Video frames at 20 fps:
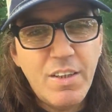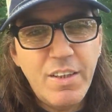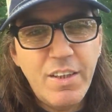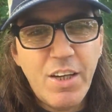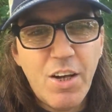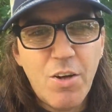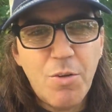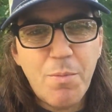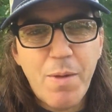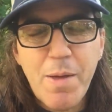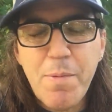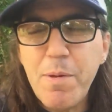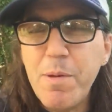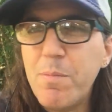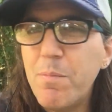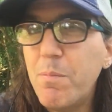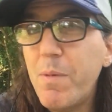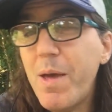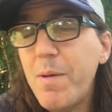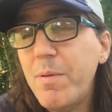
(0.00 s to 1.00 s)
you know, maybe
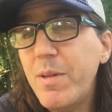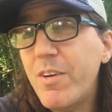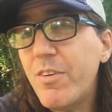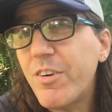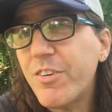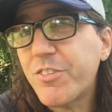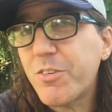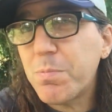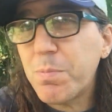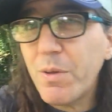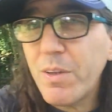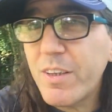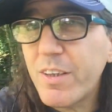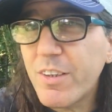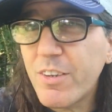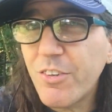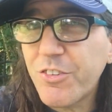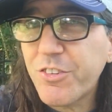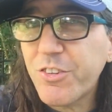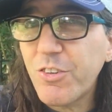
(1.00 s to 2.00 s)
there is a
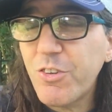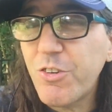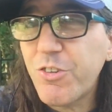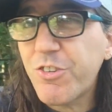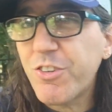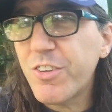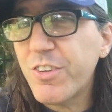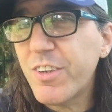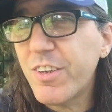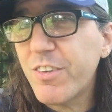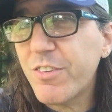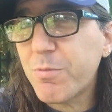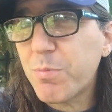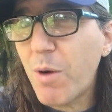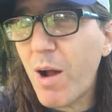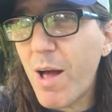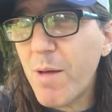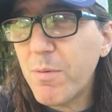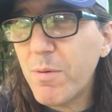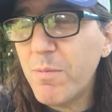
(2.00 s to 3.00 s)
political solution to this
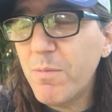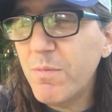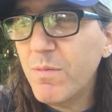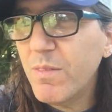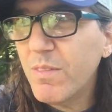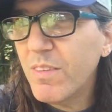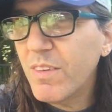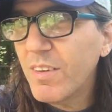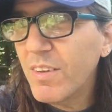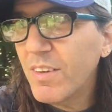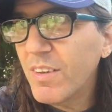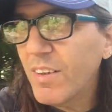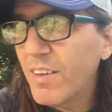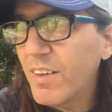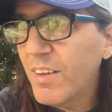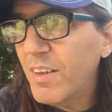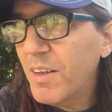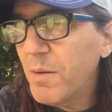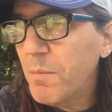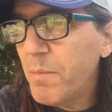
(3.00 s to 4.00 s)
problem.
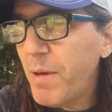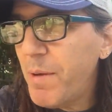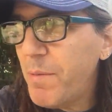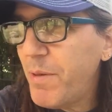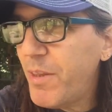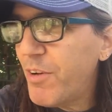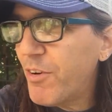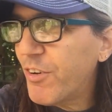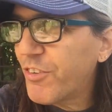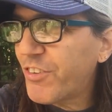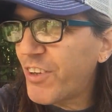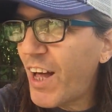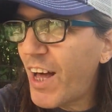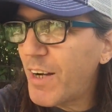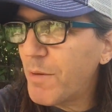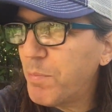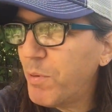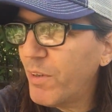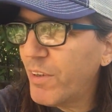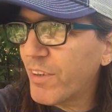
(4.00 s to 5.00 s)
Maybe there is
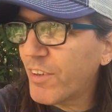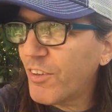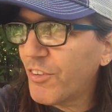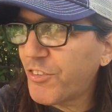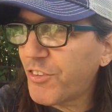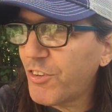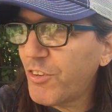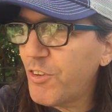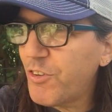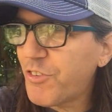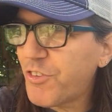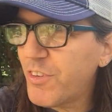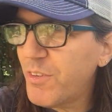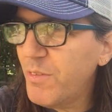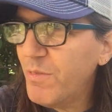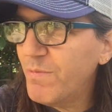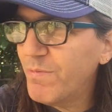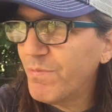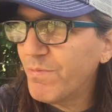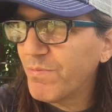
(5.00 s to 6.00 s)
not a political
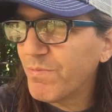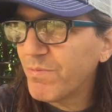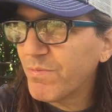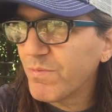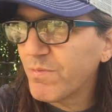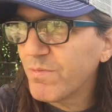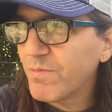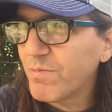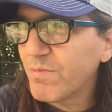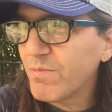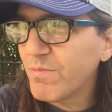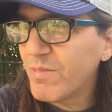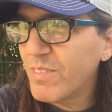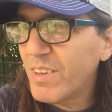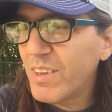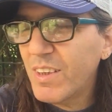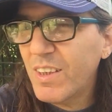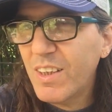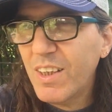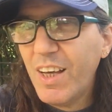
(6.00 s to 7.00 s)
solution.
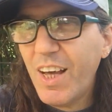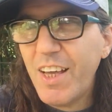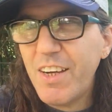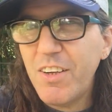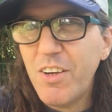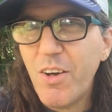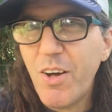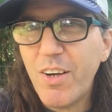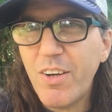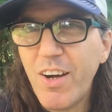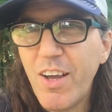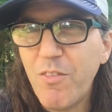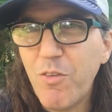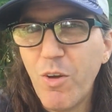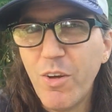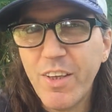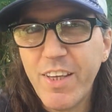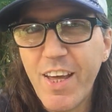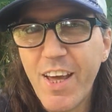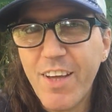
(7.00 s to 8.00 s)
I don't know. I don't have
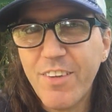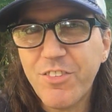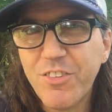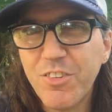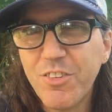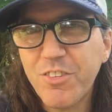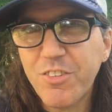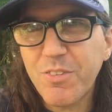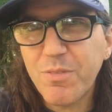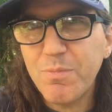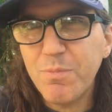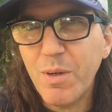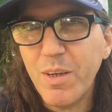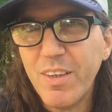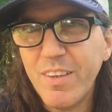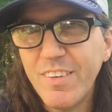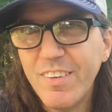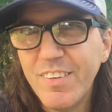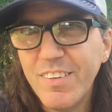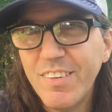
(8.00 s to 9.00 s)
all the answers, but